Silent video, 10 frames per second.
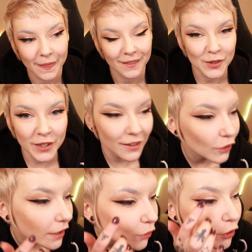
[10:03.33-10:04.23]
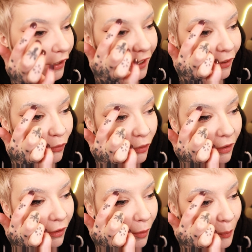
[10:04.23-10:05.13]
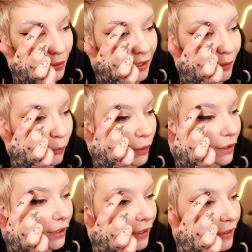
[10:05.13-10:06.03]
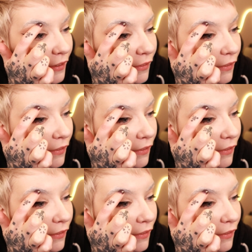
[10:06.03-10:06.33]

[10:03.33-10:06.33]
Look at how clumpy and weird it is.